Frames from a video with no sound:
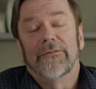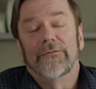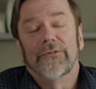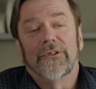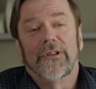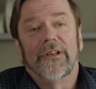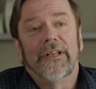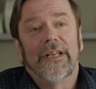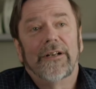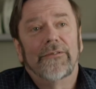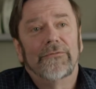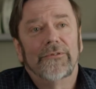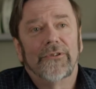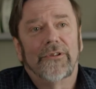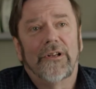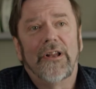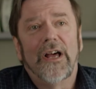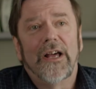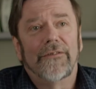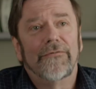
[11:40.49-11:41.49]
was
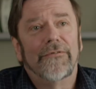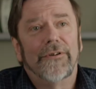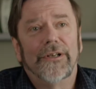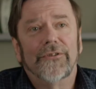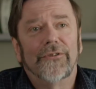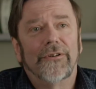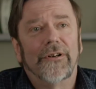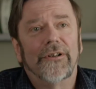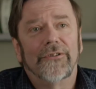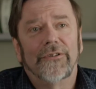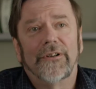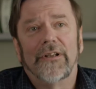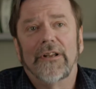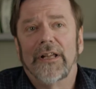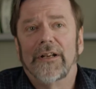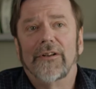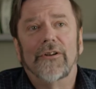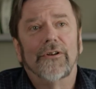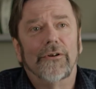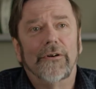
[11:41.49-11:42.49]
a lot of research, a
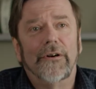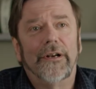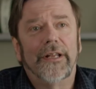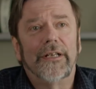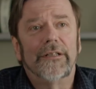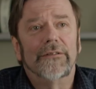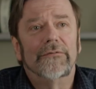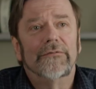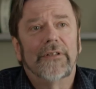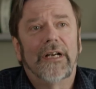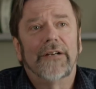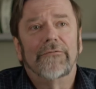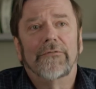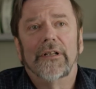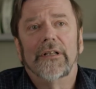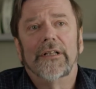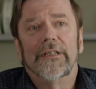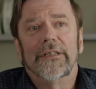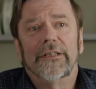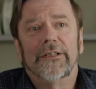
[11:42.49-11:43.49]
lot of learning. I
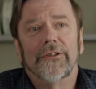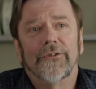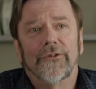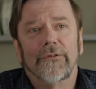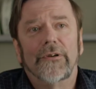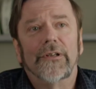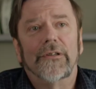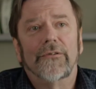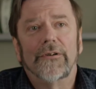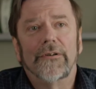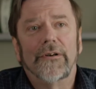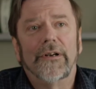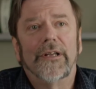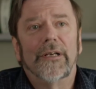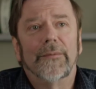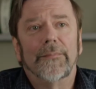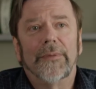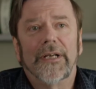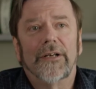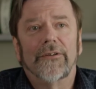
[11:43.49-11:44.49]
really enjoyed
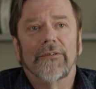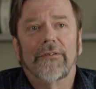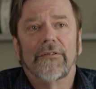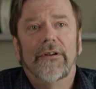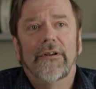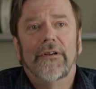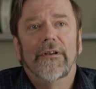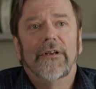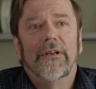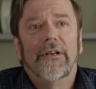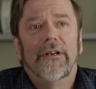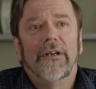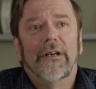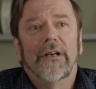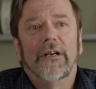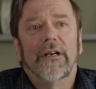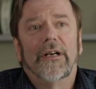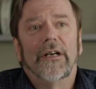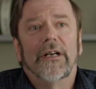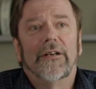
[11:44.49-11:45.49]
learning about
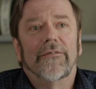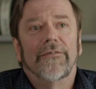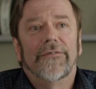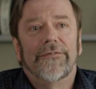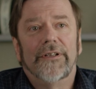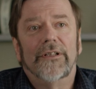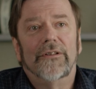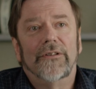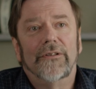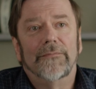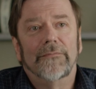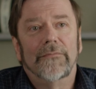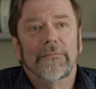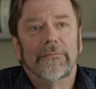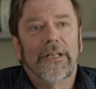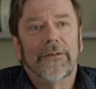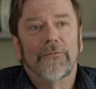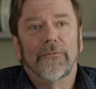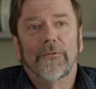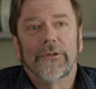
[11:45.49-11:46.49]
film
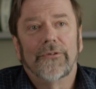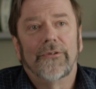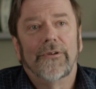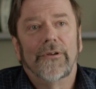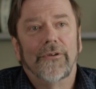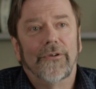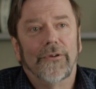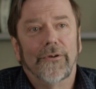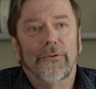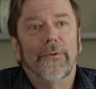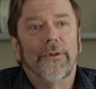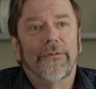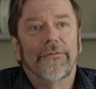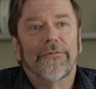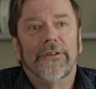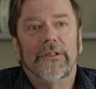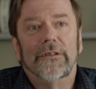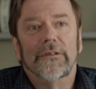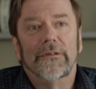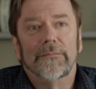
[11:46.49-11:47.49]
and what you can do with
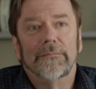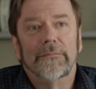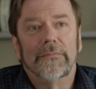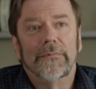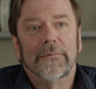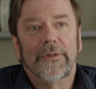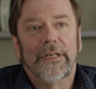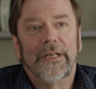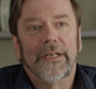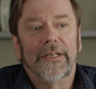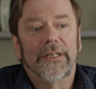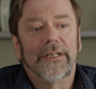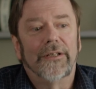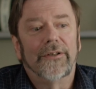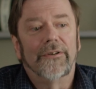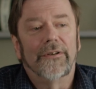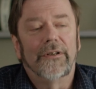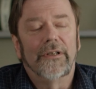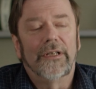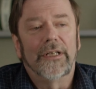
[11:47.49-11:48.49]
film,
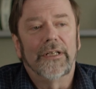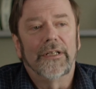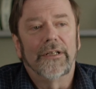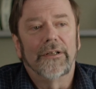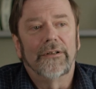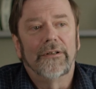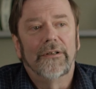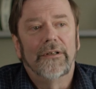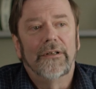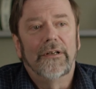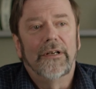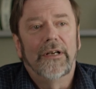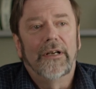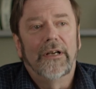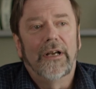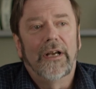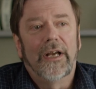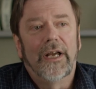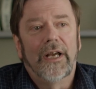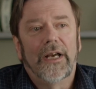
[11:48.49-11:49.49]
and
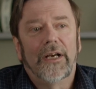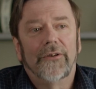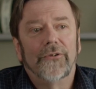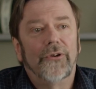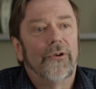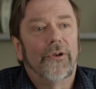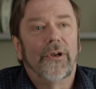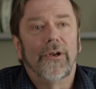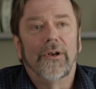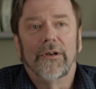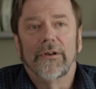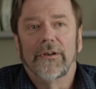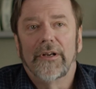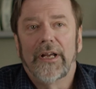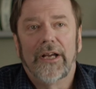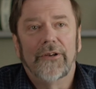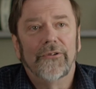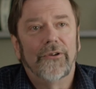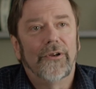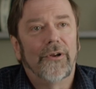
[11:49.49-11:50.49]
how you
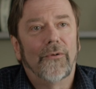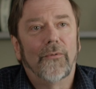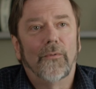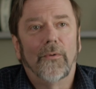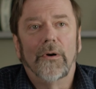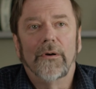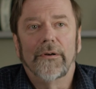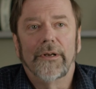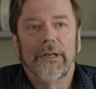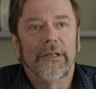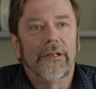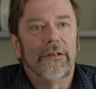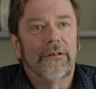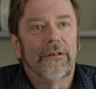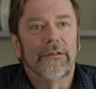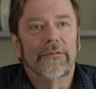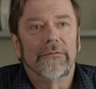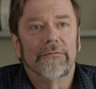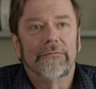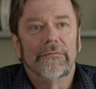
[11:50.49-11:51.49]
can work it,
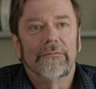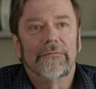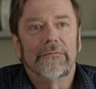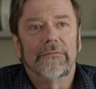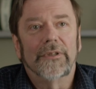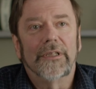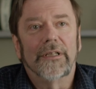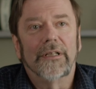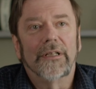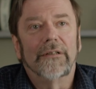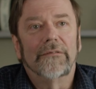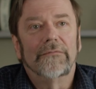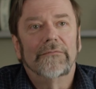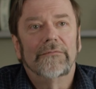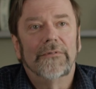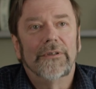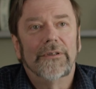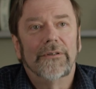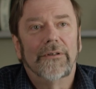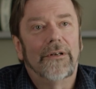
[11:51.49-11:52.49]
and you know,
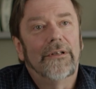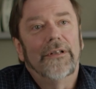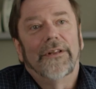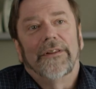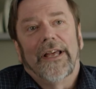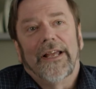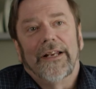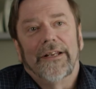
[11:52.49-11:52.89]
all of